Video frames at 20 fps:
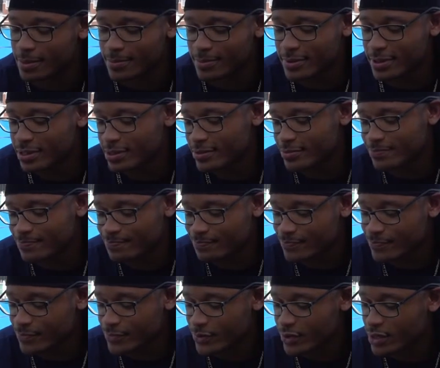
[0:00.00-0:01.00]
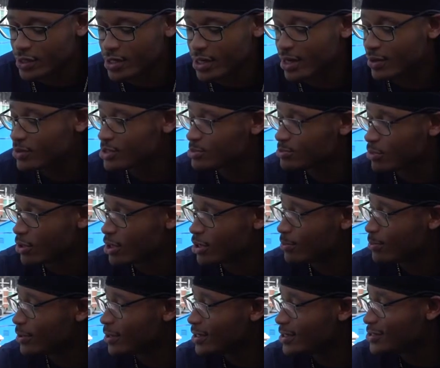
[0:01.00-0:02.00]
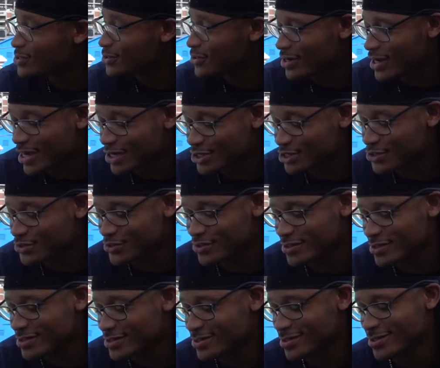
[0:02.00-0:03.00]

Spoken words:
But, you know, that was brought upon his own actions.